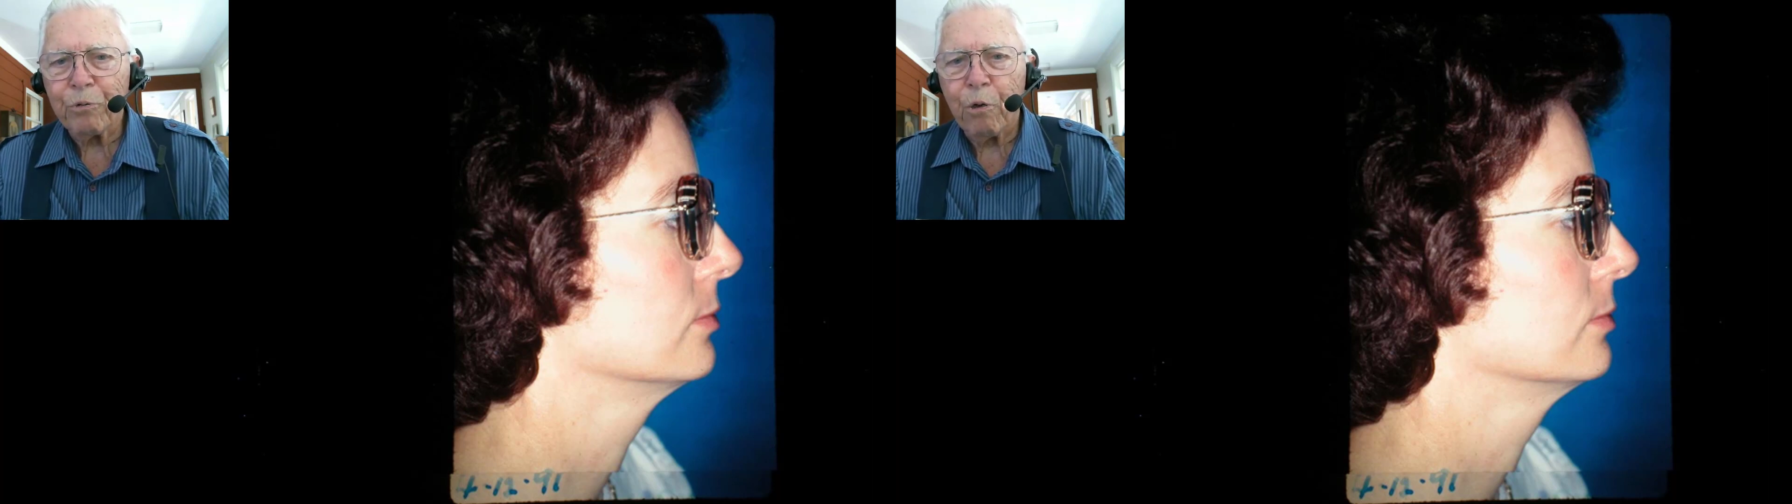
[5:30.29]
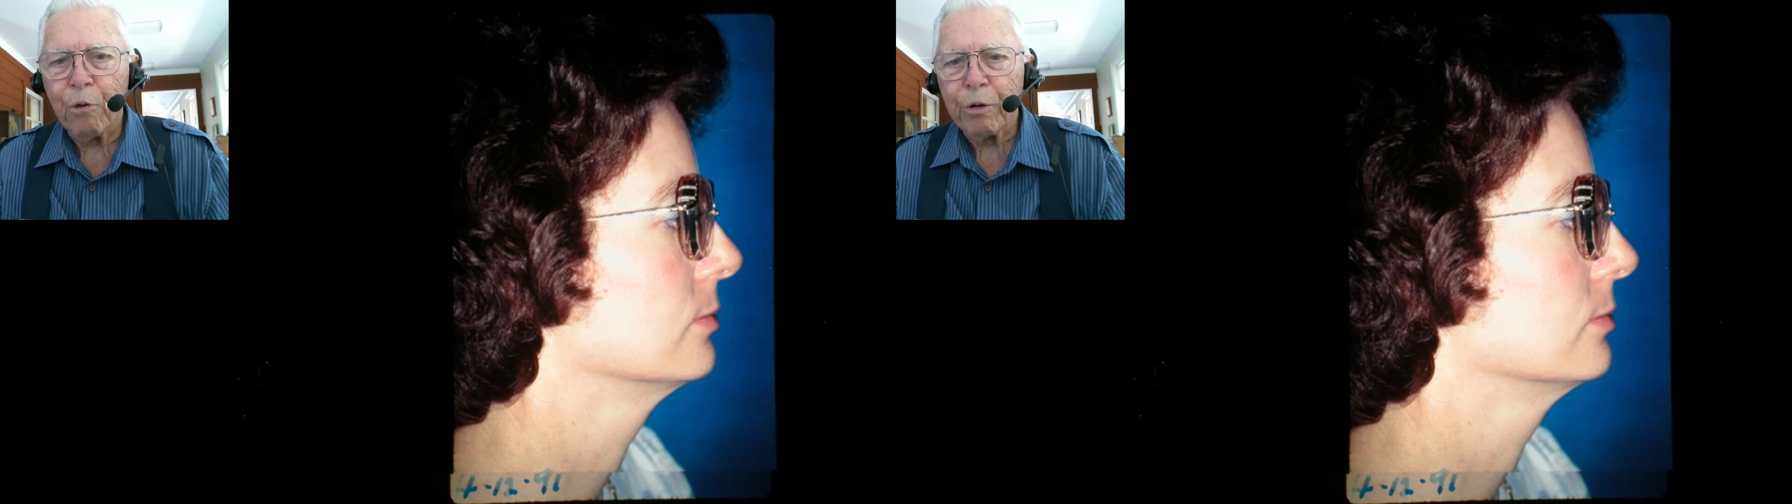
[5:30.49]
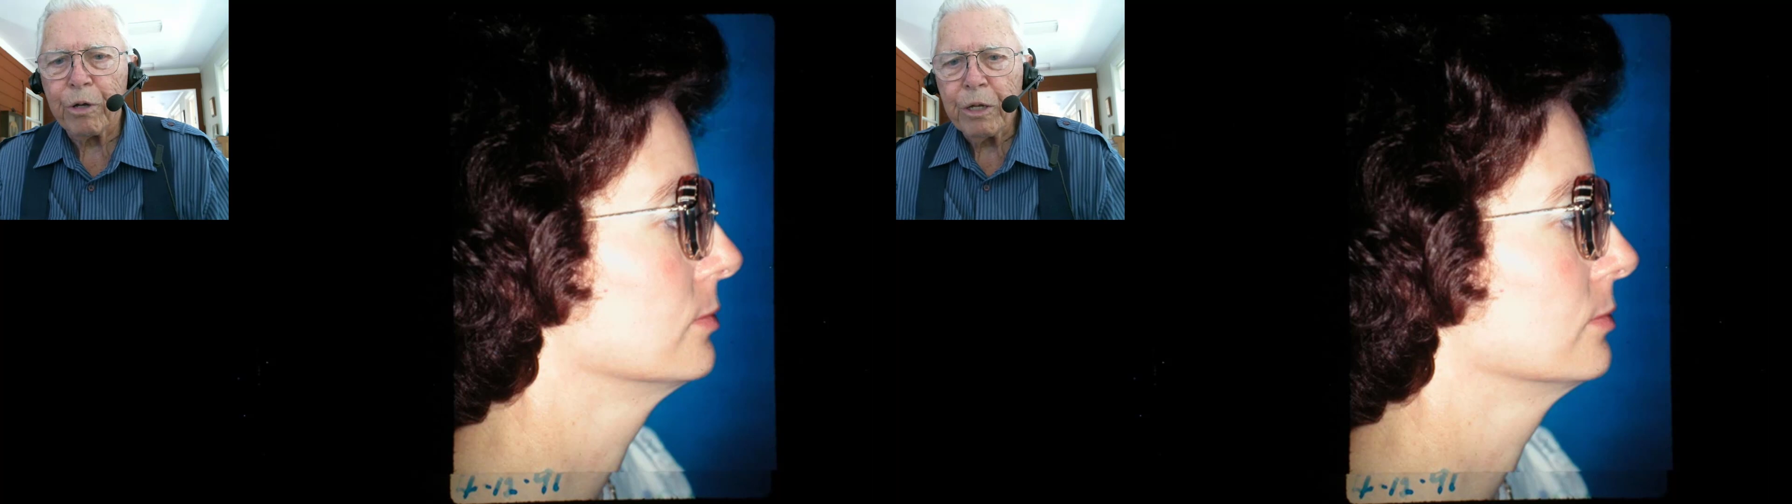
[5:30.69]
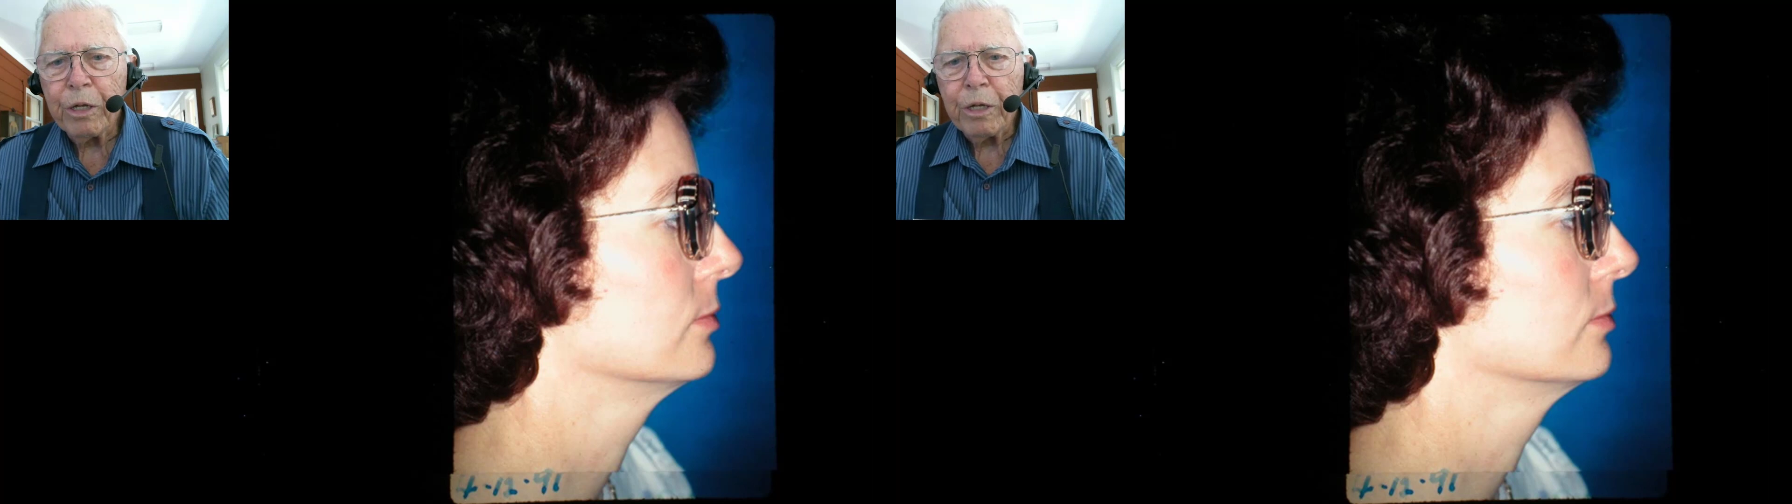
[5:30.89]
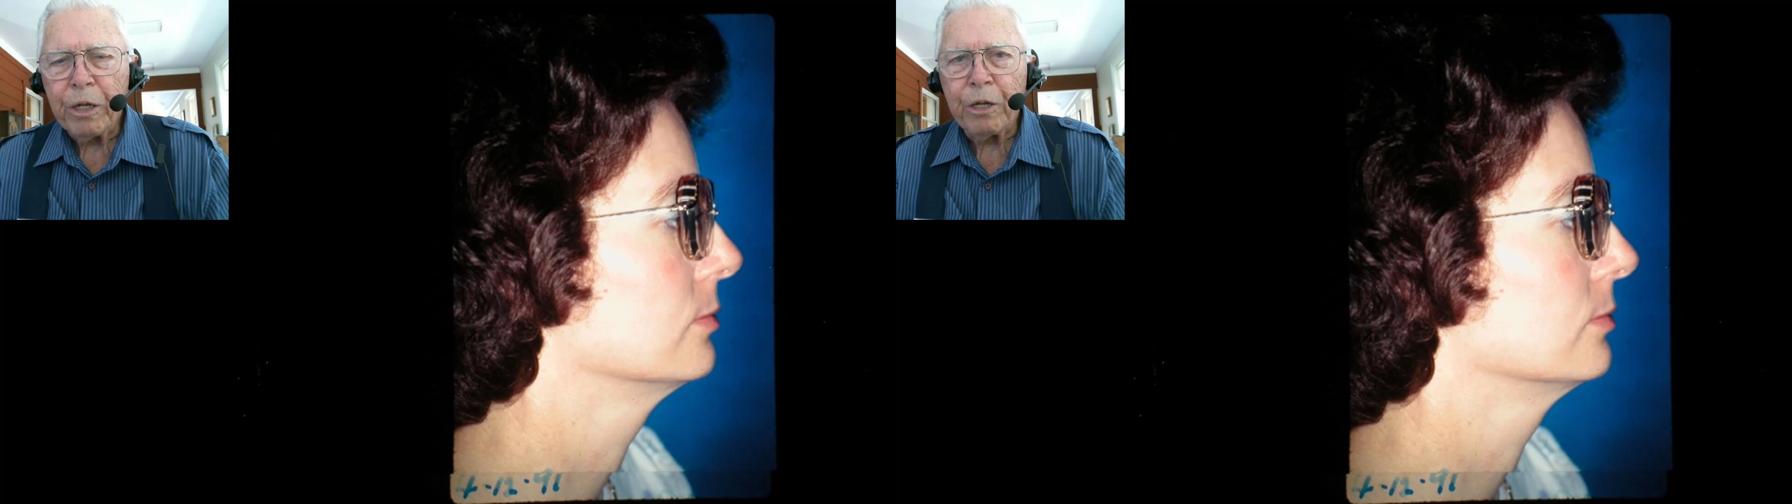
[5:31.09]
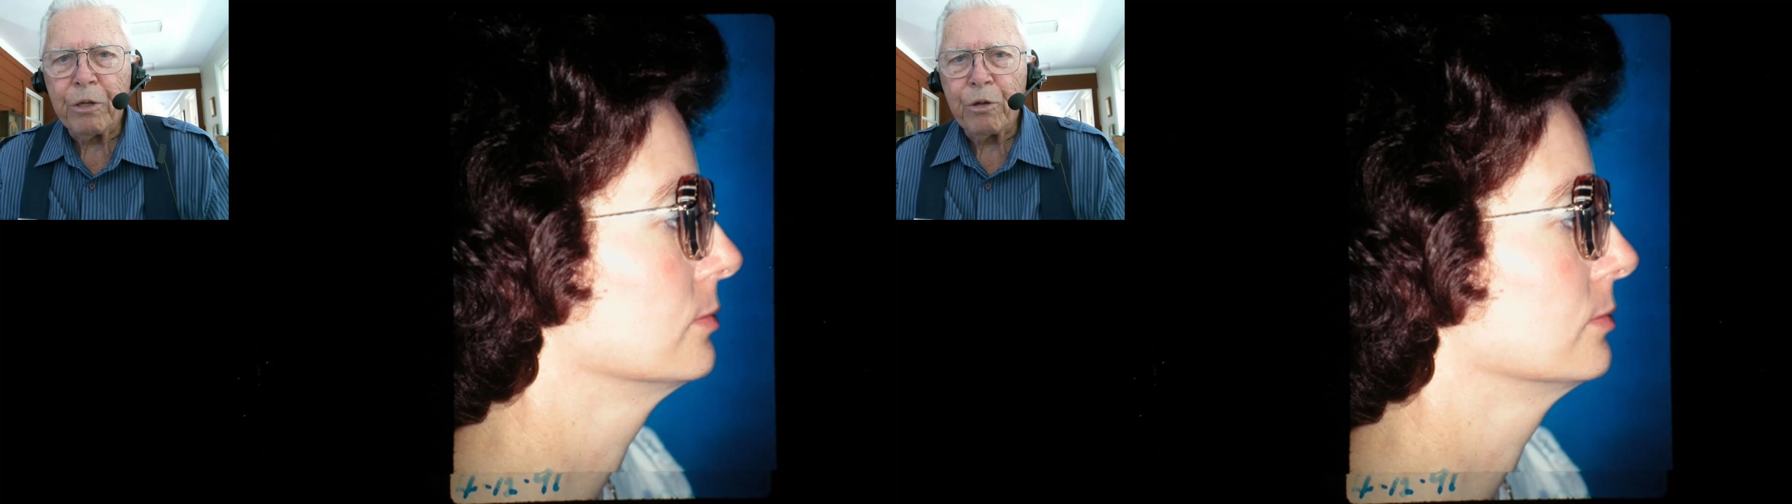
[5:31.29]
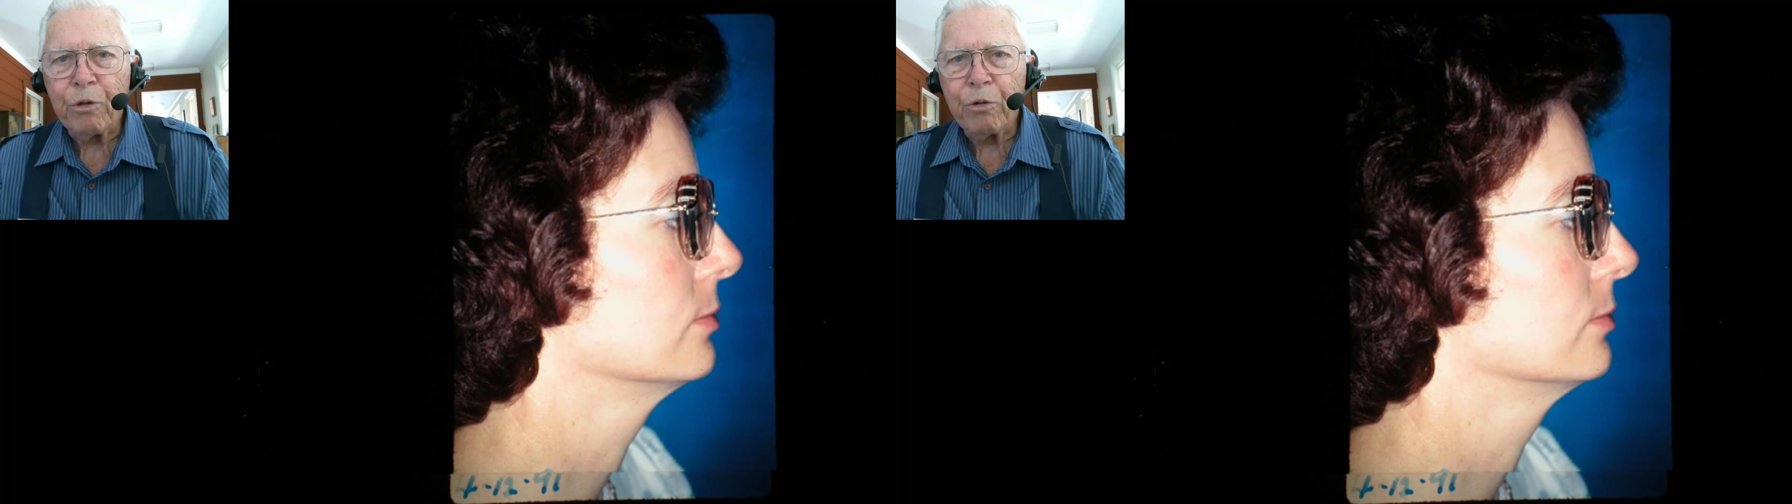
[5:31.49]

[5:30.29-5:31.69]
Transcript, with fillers: taught in the